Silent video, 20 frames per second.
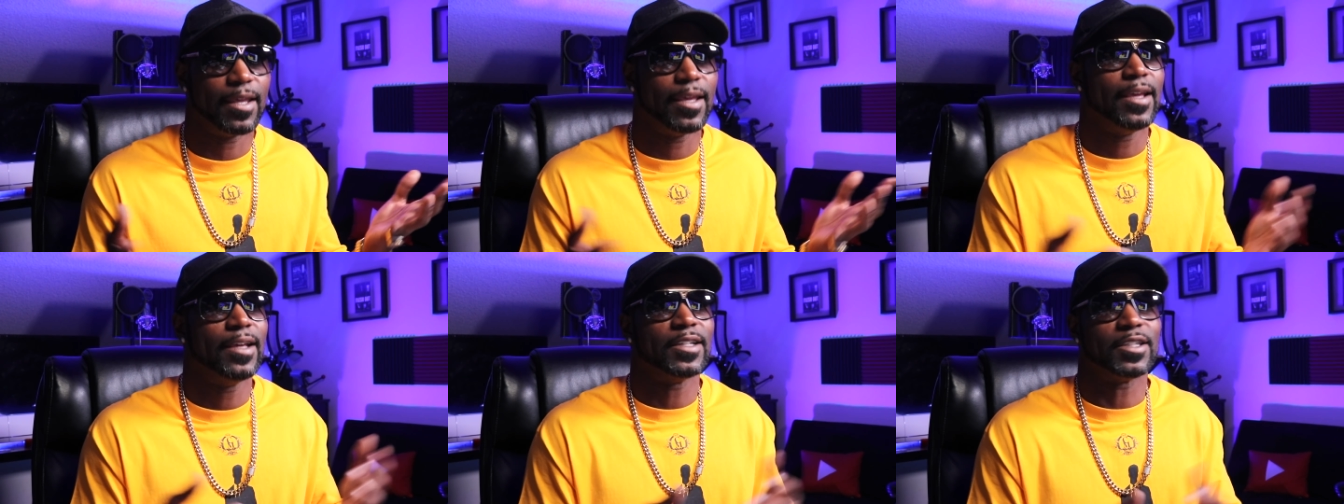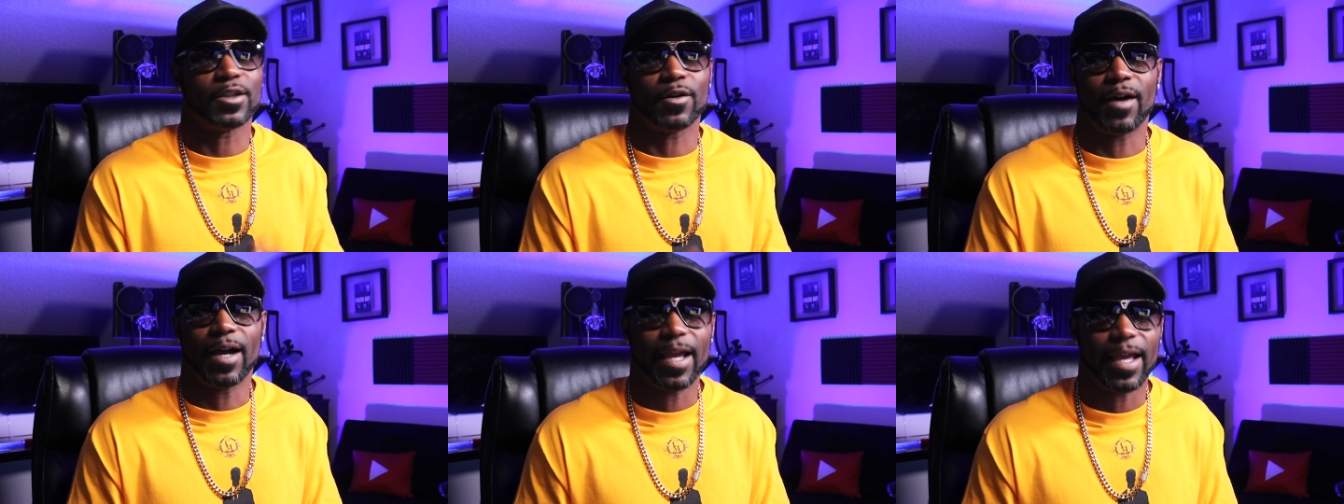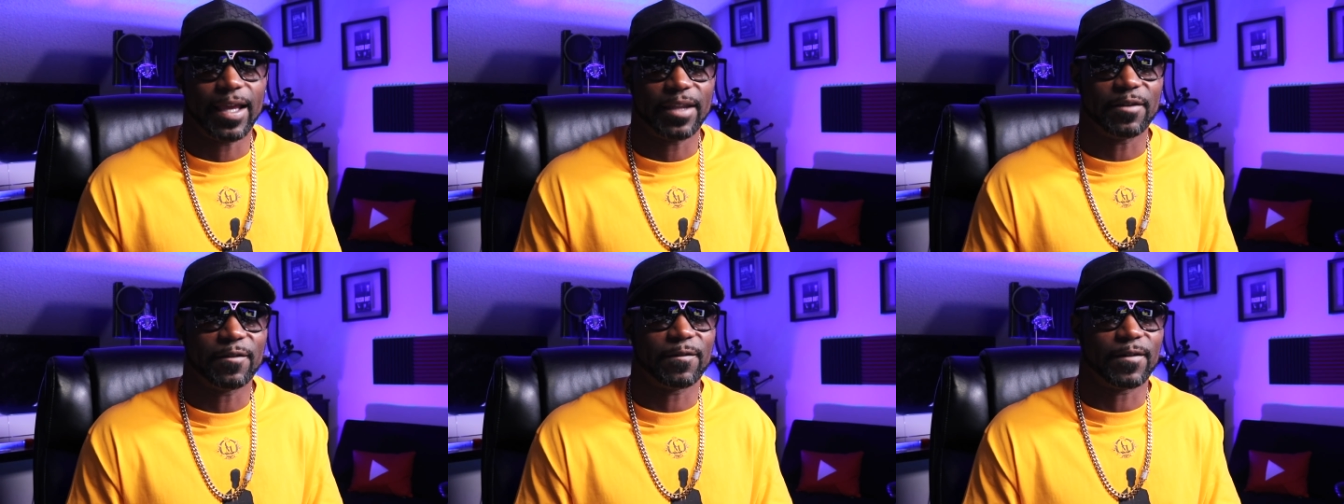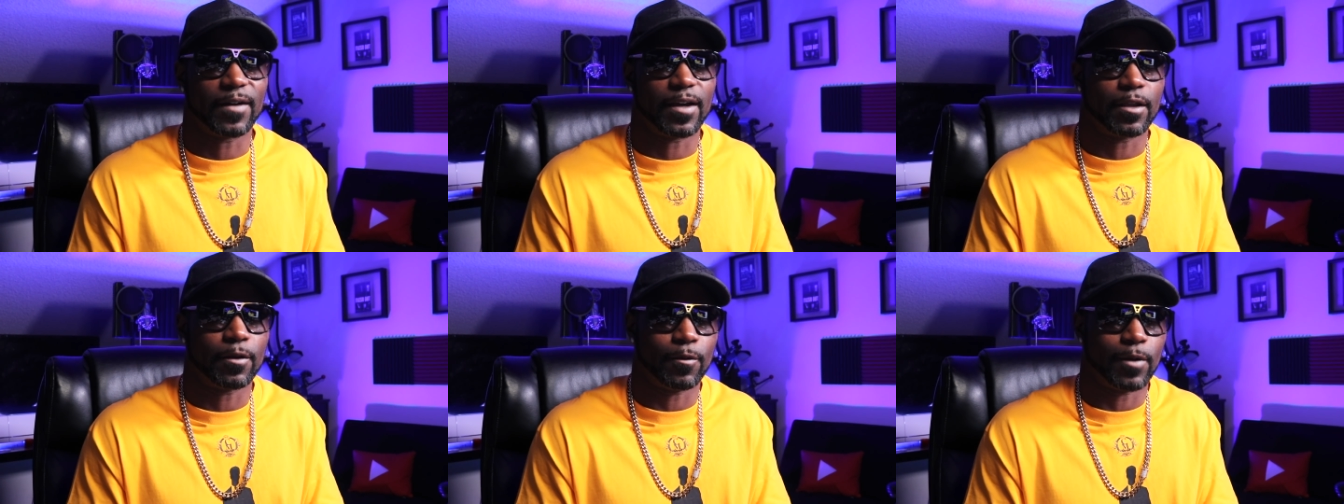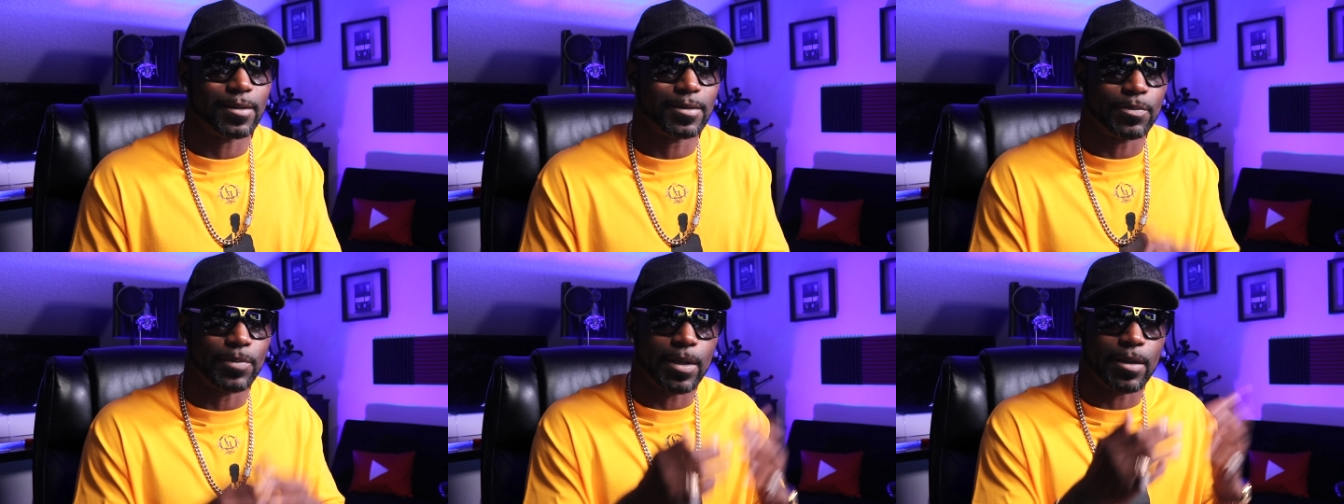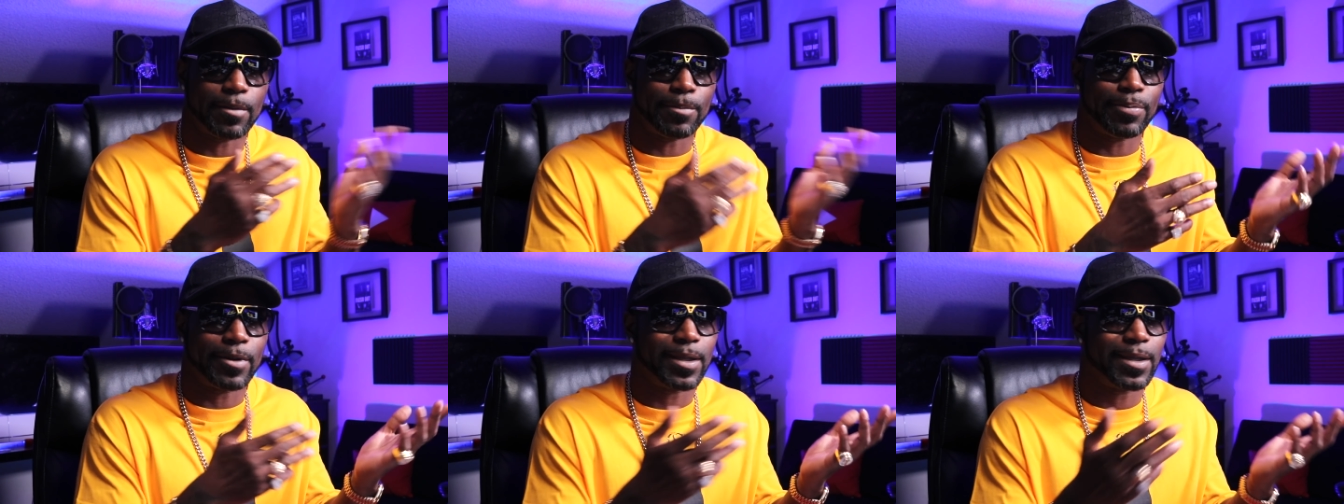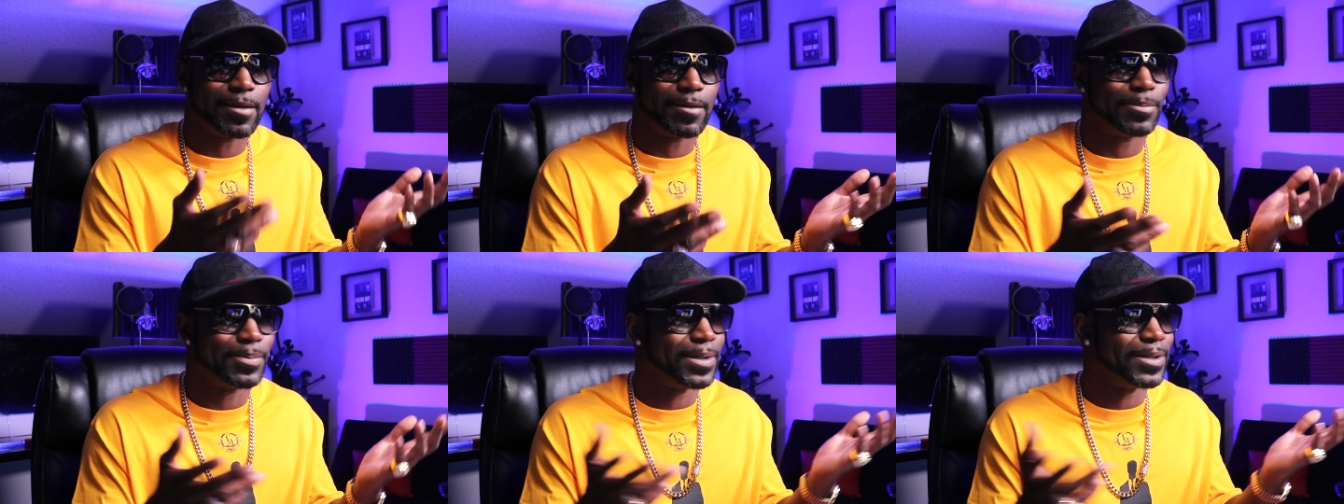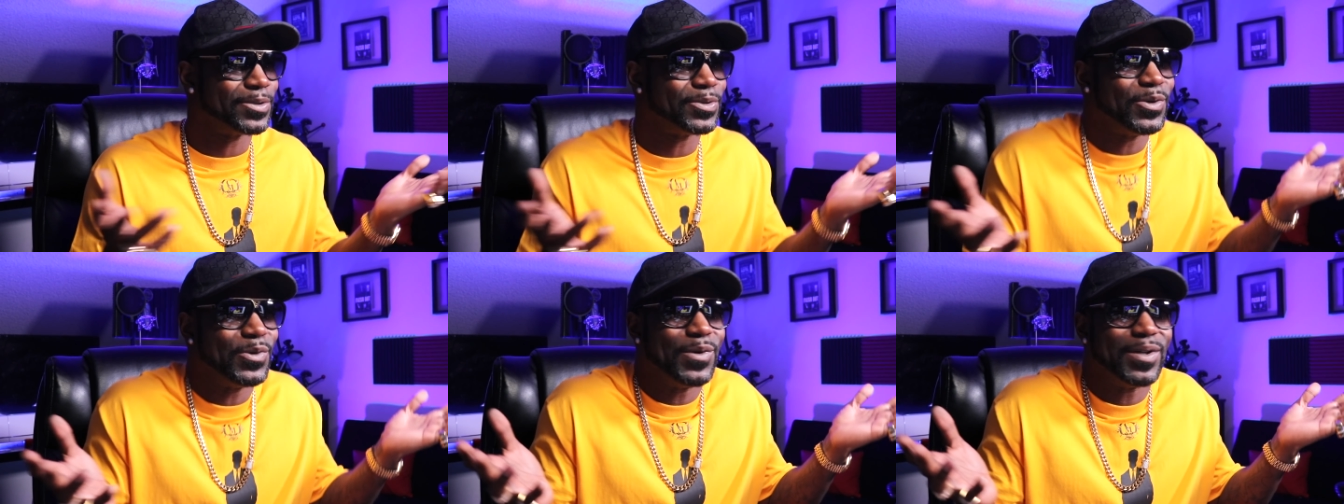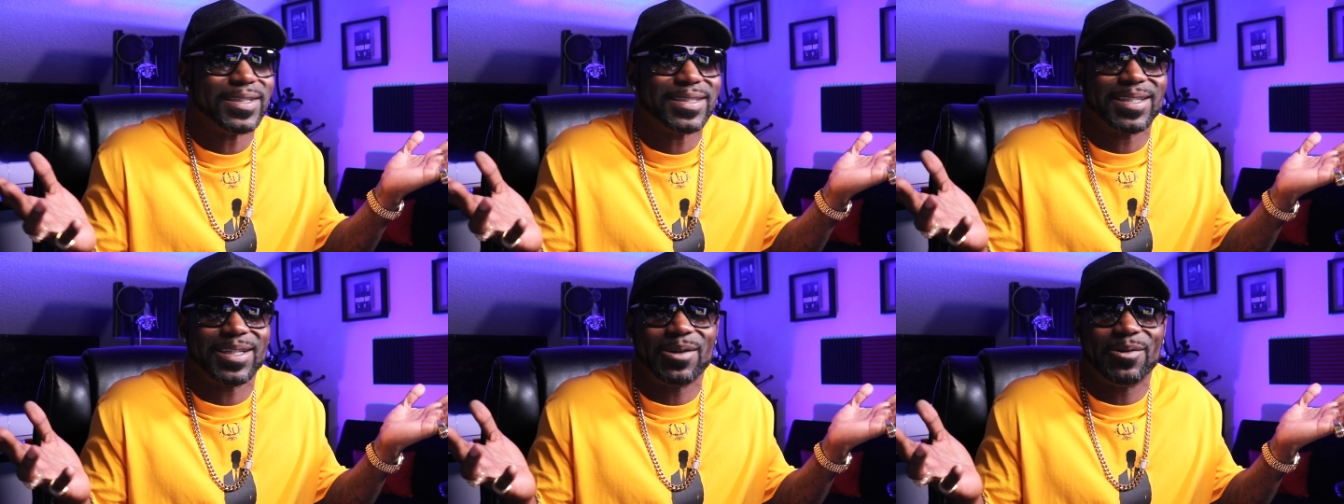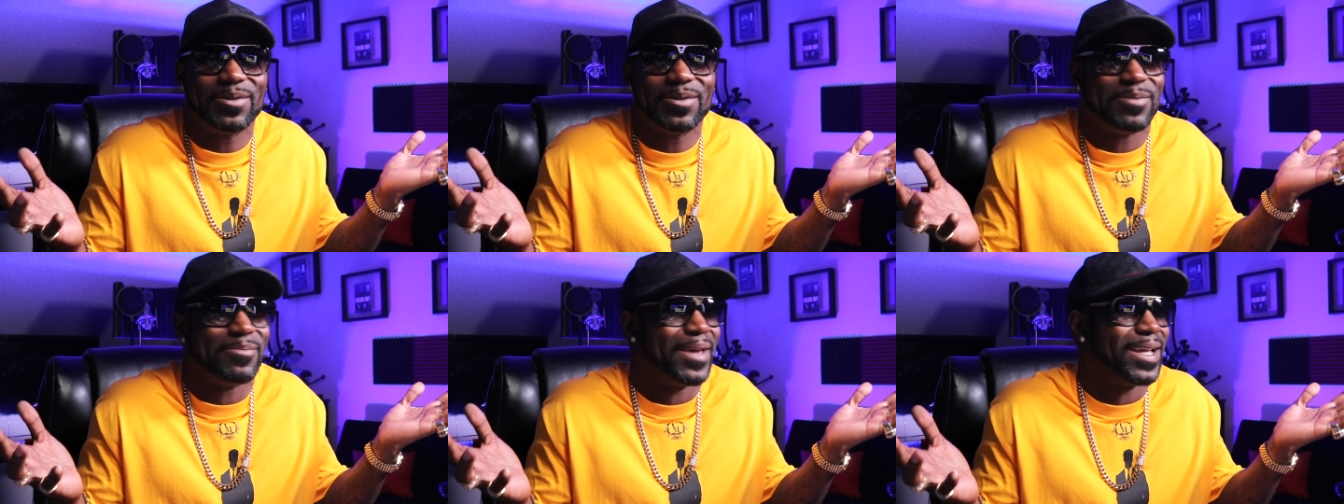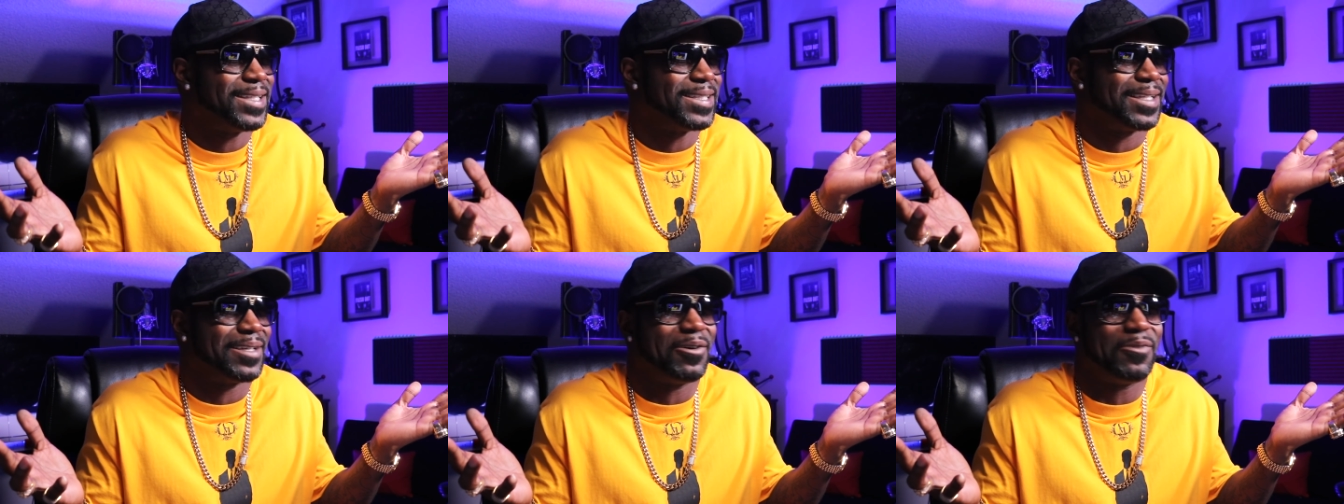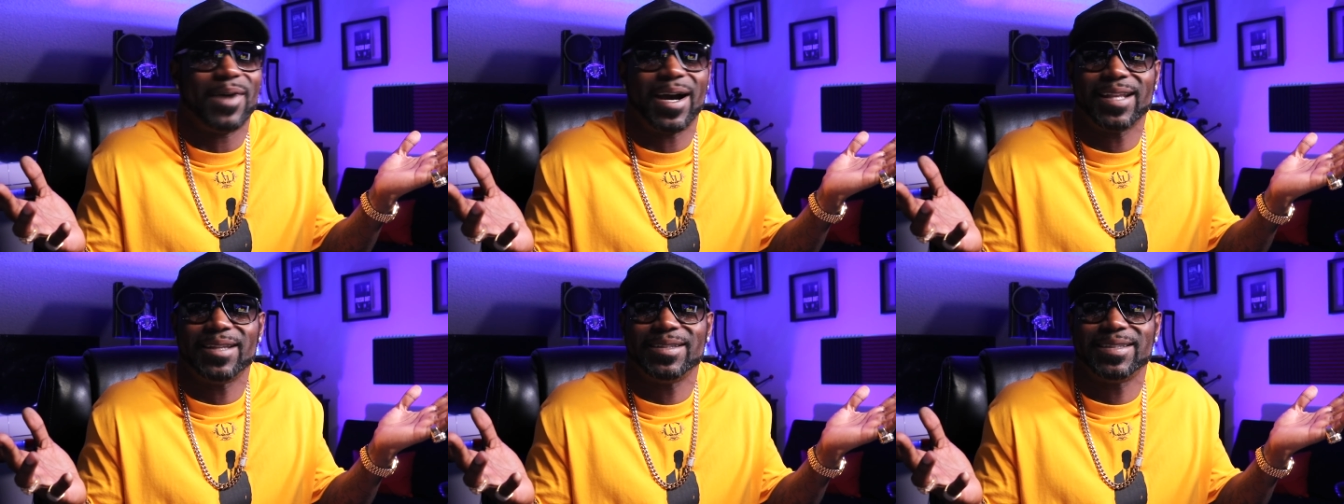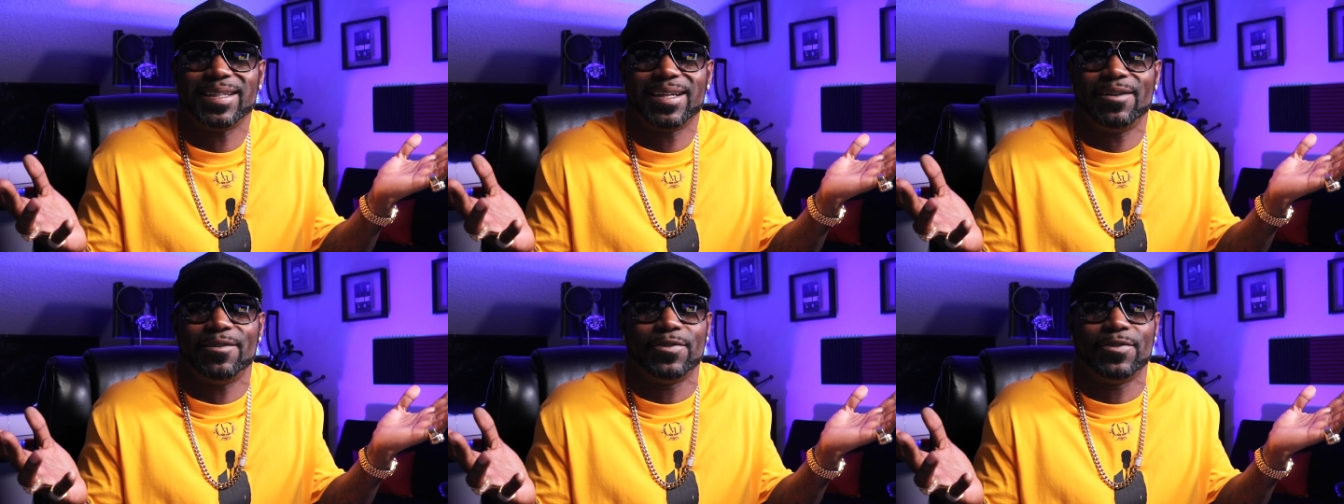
So I had to find a way to be able to bring her, because who wants to go to Mexico by themselves?